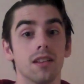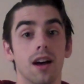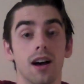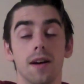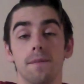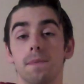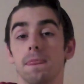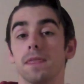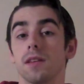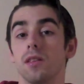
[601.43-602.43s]
Um,
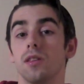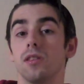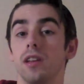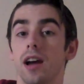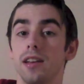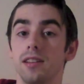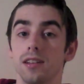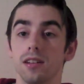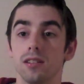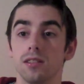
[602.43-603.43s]
the
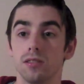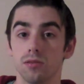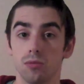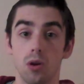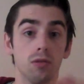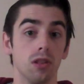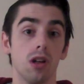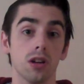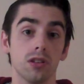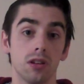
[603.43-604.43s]
idea over the
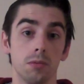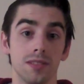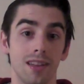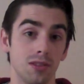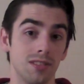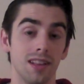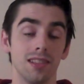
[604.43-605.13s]
long term is that you stay